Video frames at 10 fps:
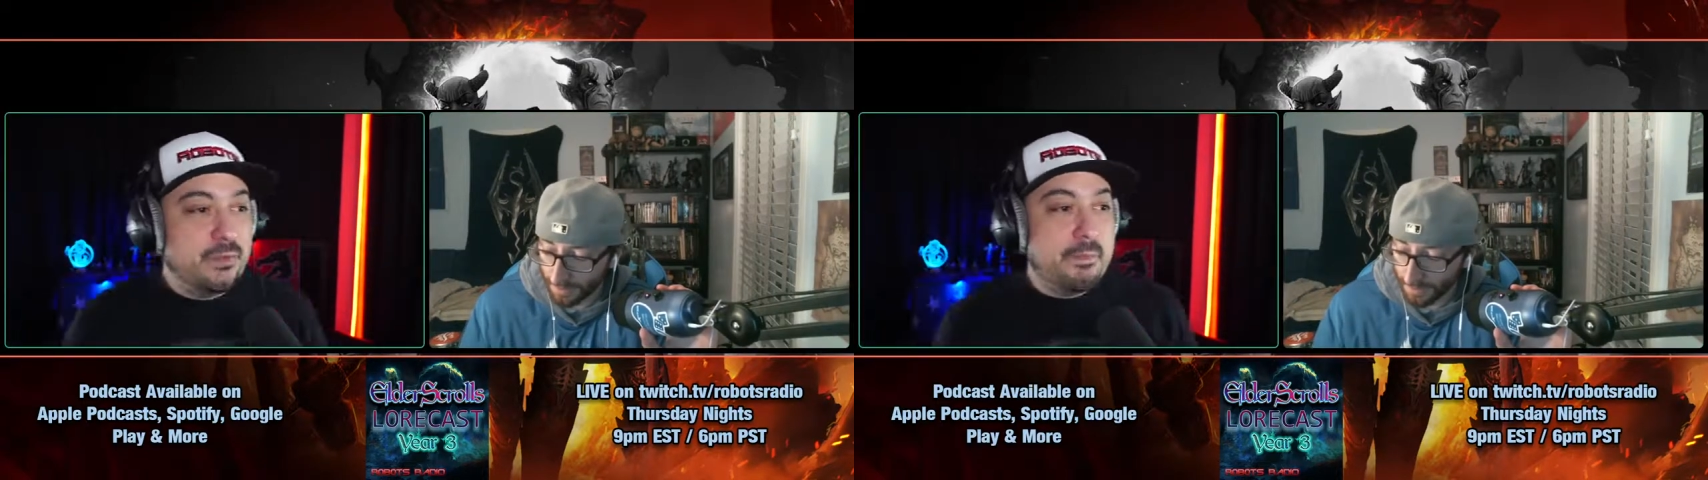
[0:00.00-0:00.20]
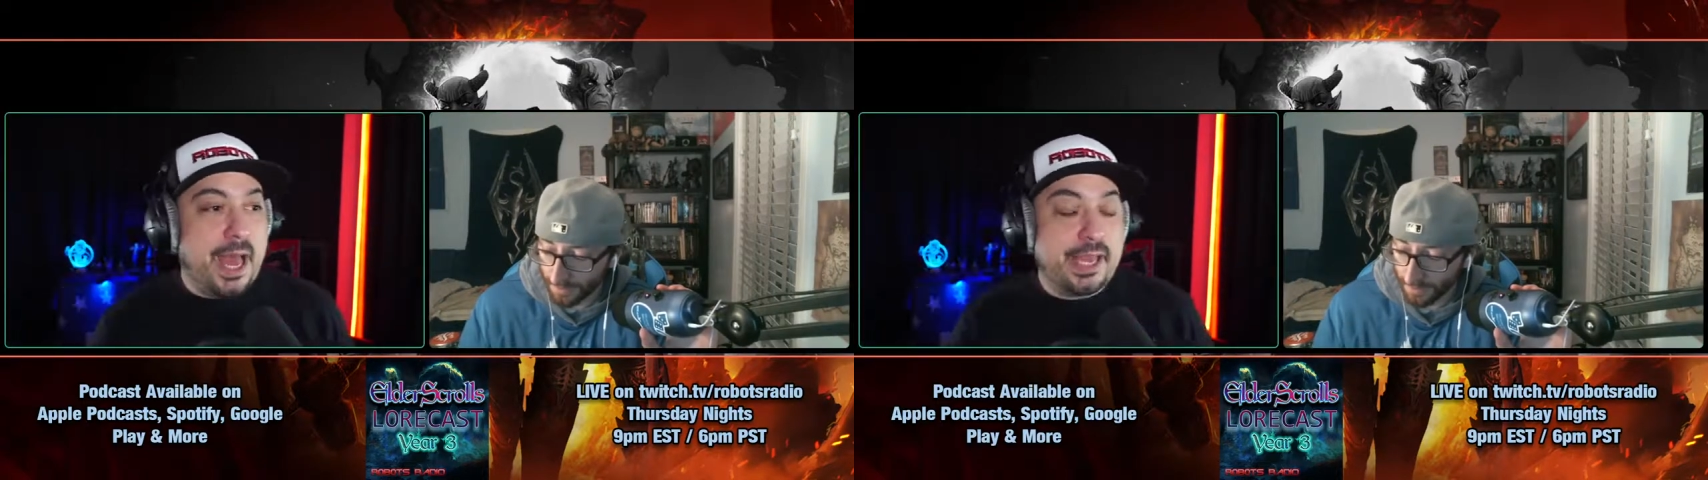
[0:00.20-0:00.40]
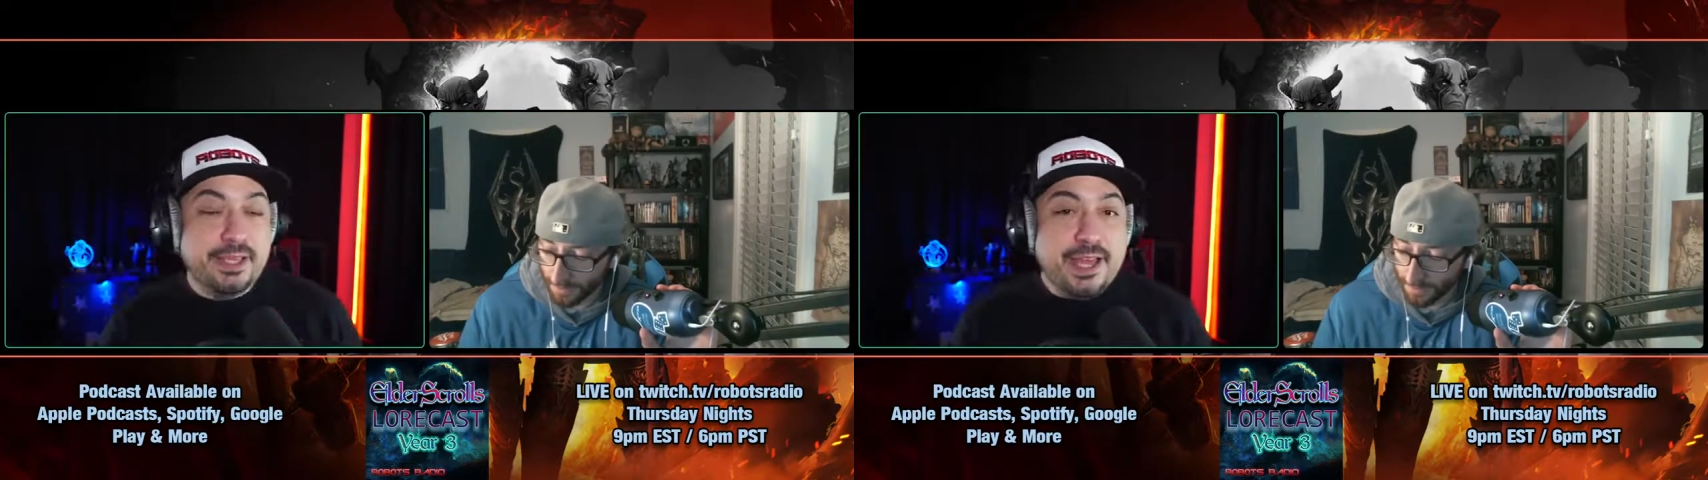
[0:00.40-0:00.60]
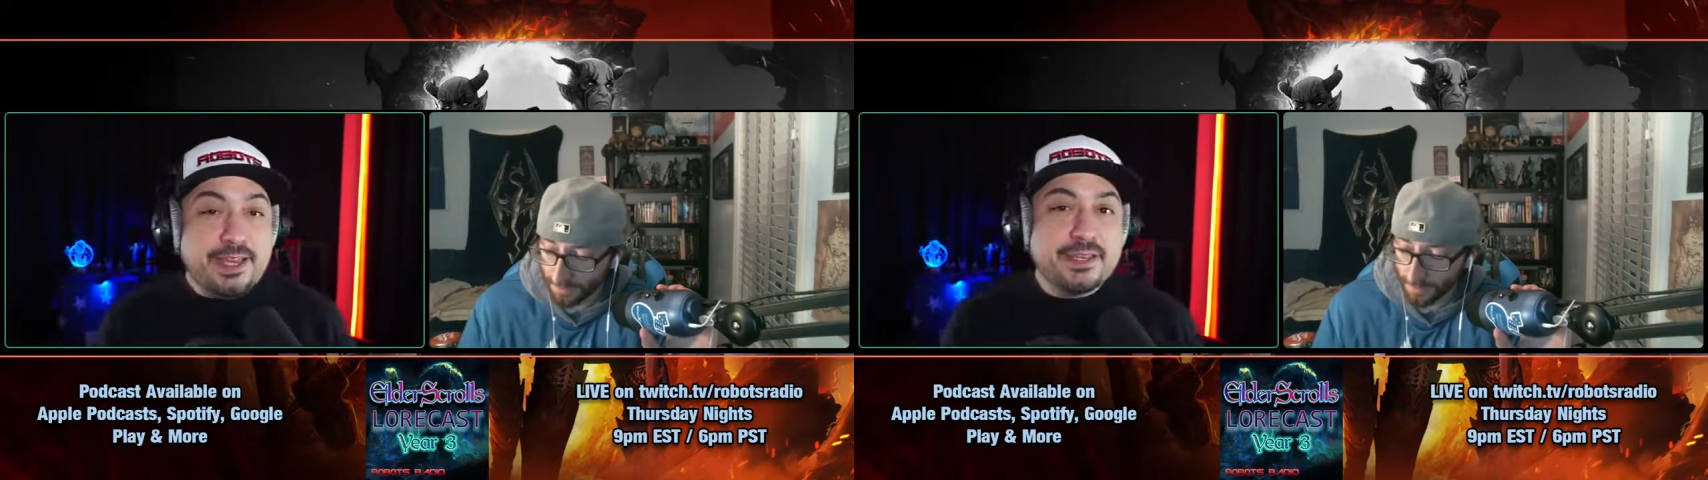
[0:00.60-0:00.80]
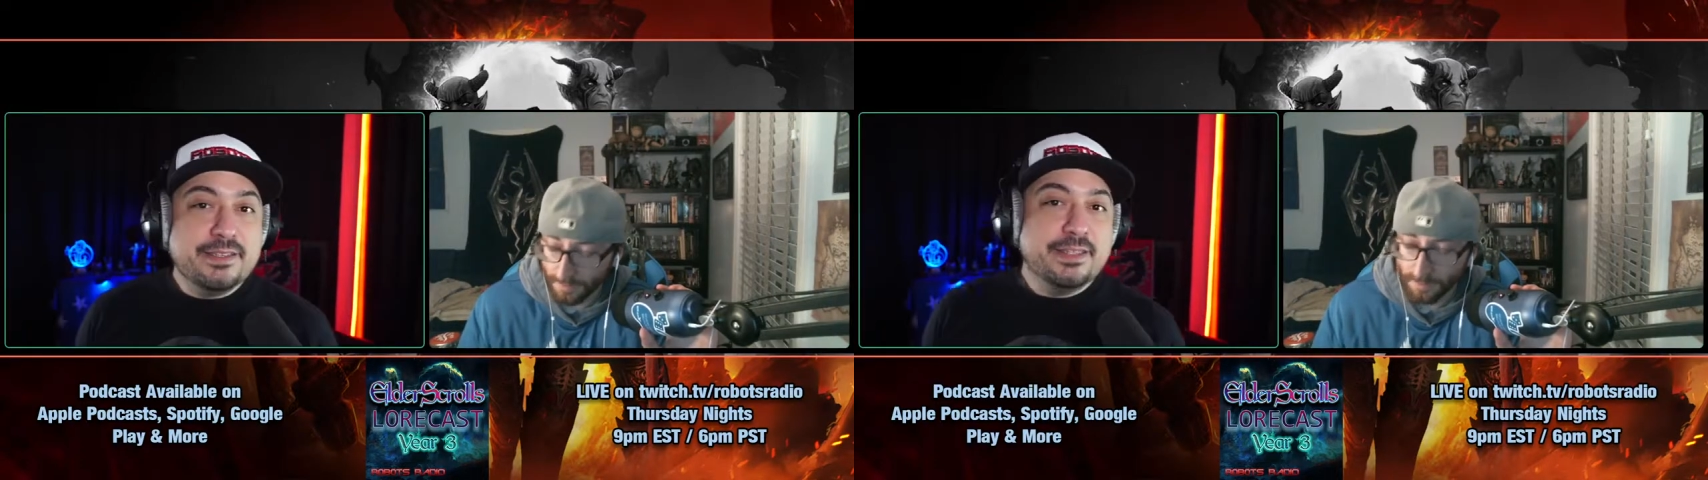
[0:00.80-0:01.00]
from back
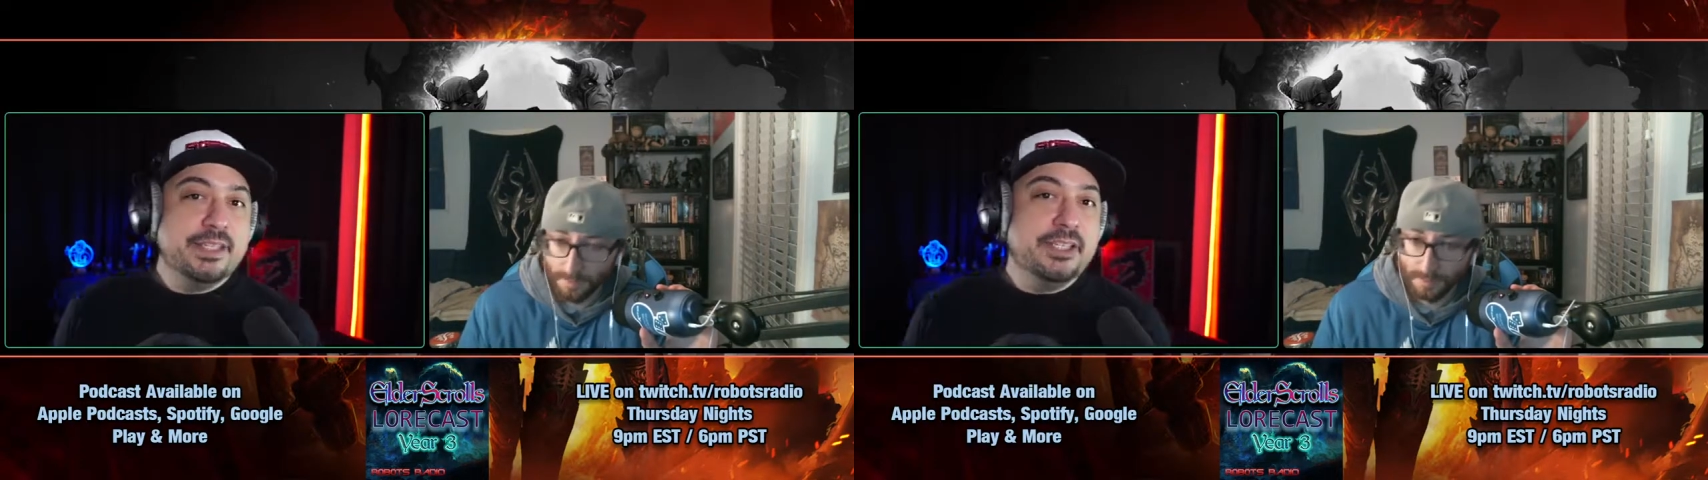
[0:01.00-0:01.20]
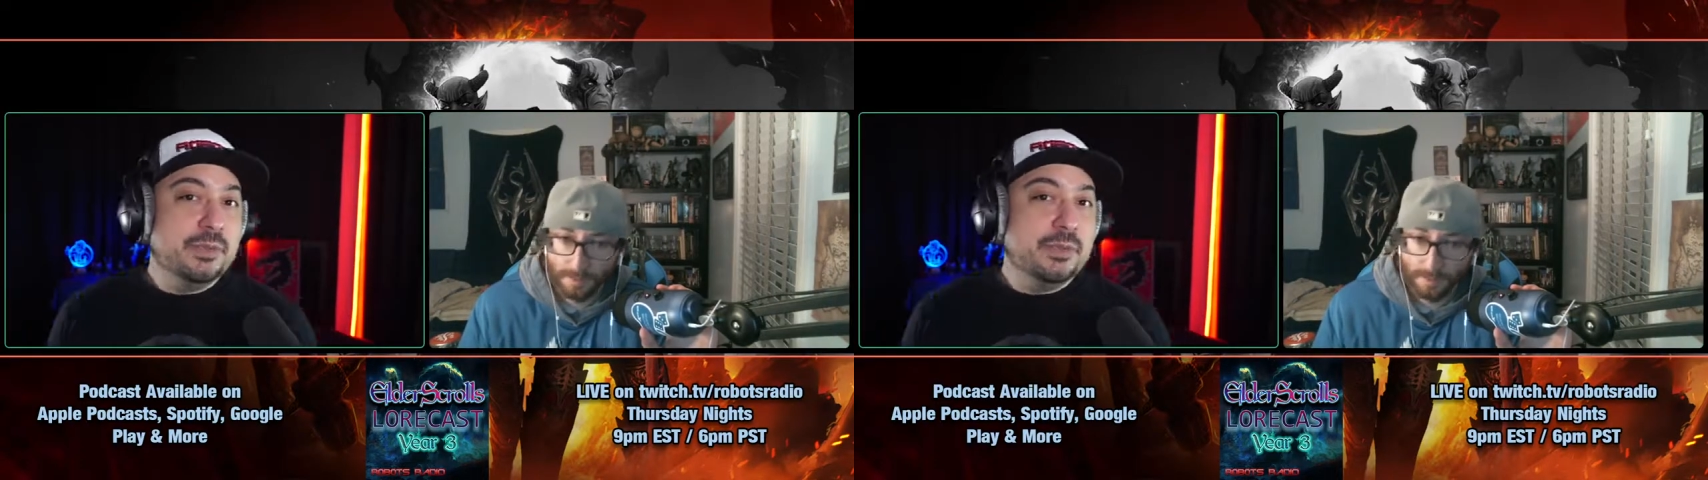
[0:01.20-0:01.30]
then that they